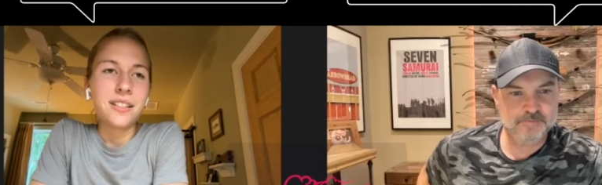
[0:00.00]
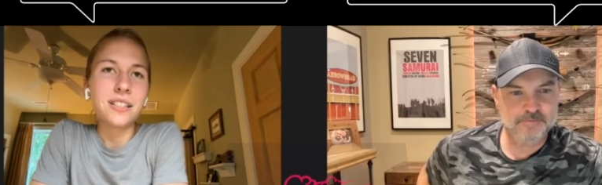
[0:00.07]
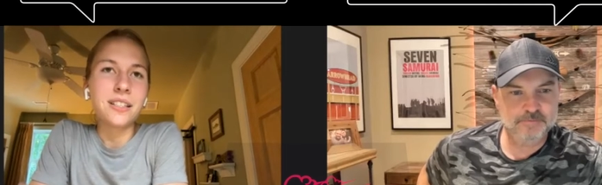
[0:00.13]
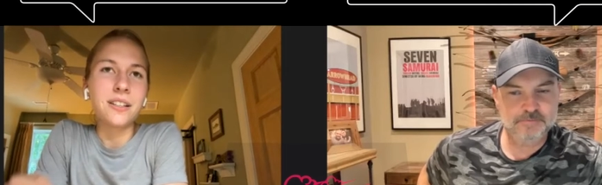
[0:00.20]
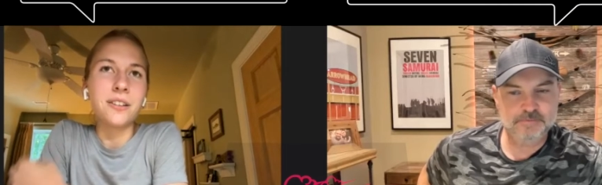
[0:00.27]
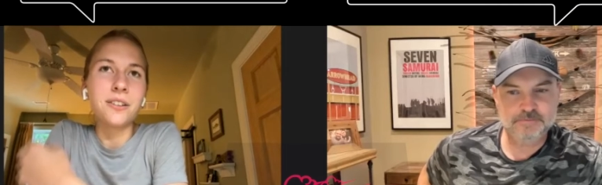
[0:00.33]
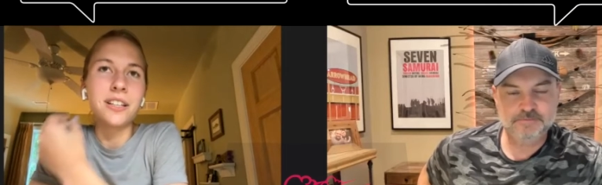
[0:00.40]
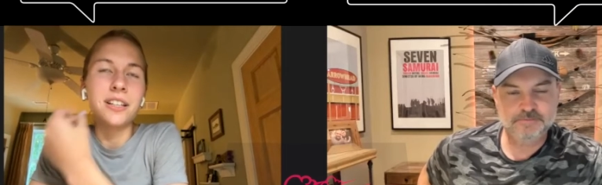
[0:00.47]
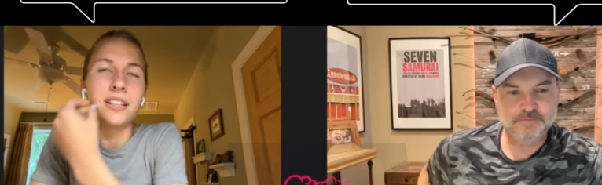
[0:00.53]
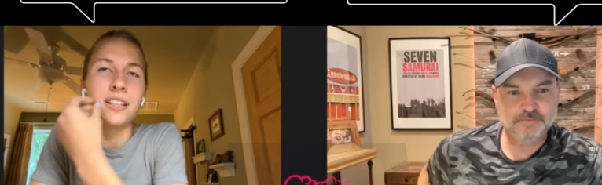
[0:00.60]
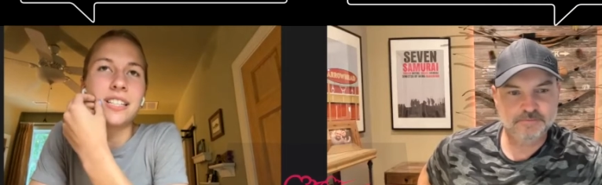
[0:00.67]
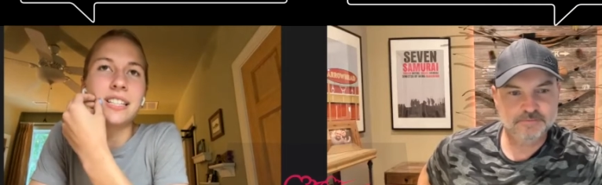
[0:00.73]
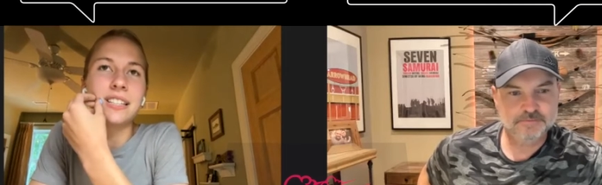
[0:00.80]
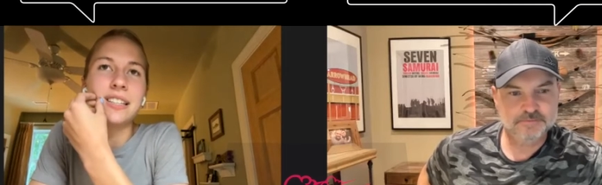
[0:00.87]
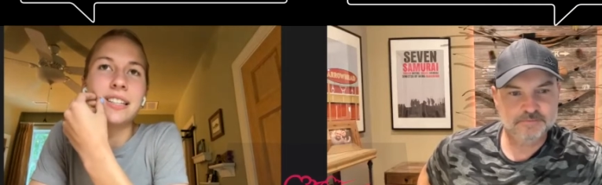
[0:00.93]
Speaker 1: Oh,
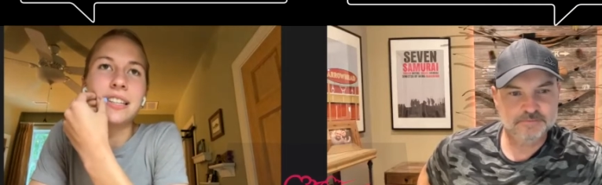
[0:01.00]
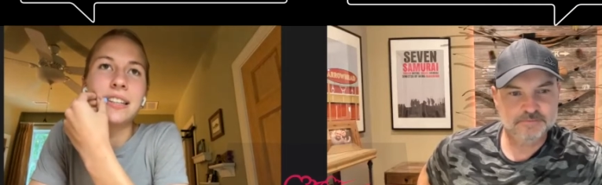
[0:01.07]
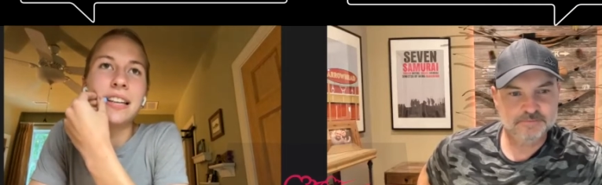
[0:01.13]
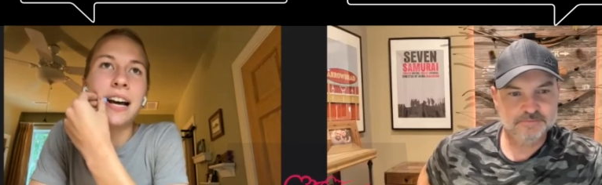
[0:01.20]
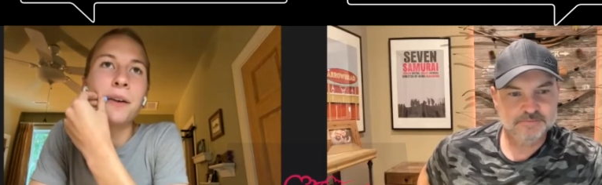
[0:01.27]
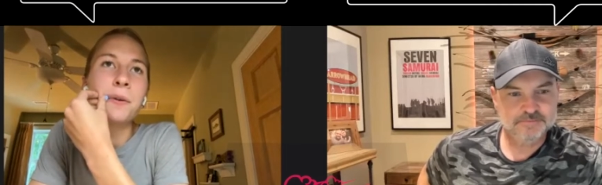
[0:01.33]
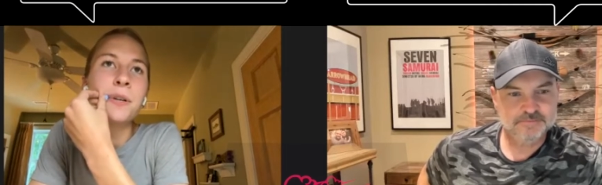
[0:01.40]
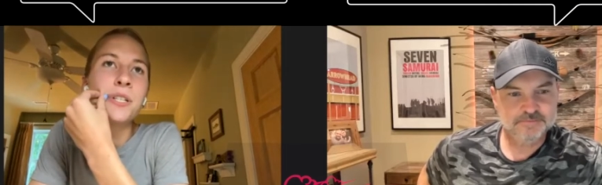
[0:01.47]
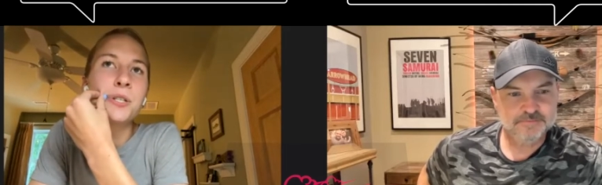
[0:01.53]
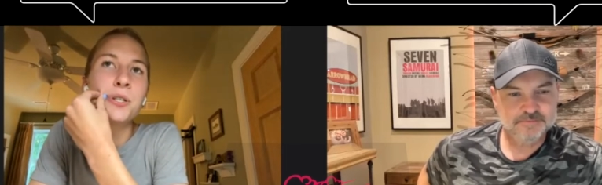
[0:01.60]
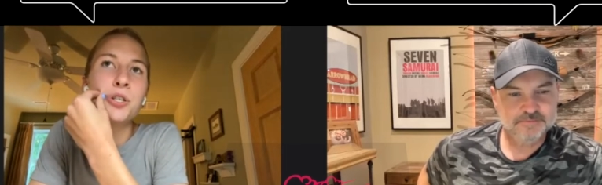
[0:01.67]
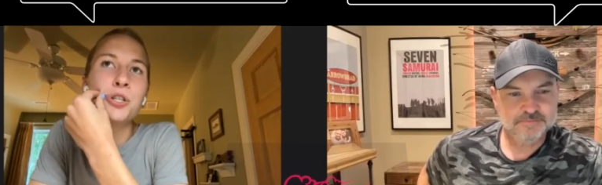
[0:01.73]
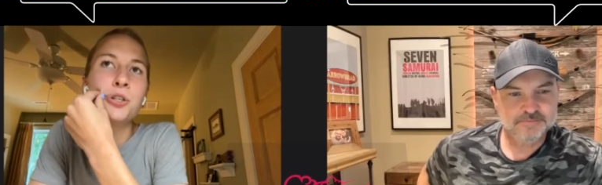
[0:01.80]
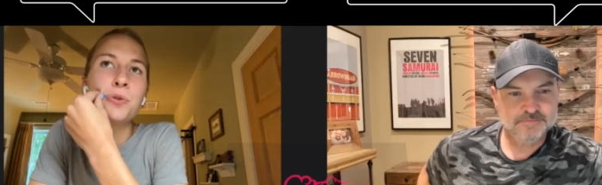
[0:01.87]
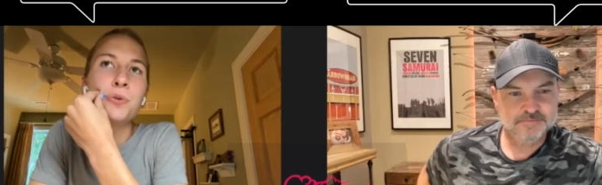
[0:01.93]
goodness. That was
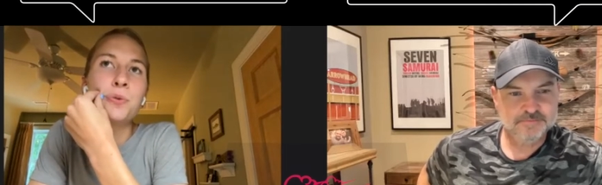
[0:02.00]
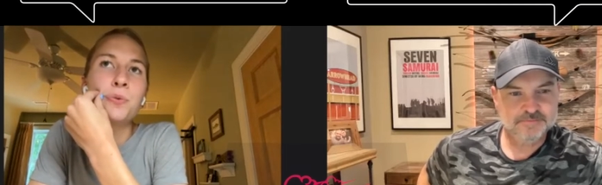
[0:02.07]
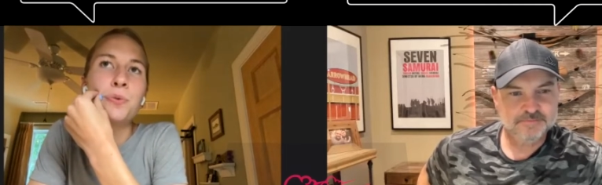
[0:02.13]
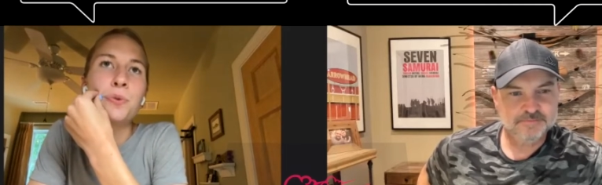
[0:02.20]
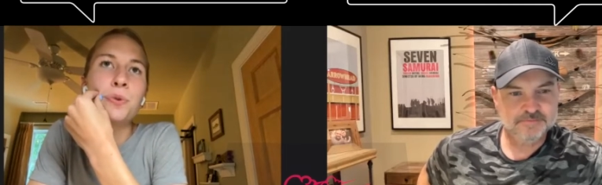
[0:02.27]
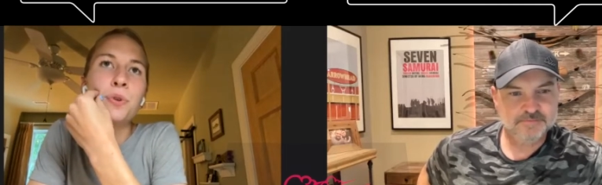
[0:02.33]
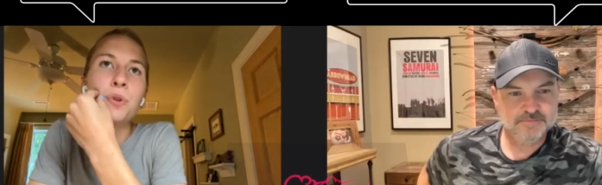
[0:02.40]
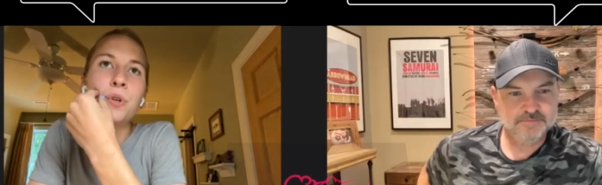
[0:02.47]
June,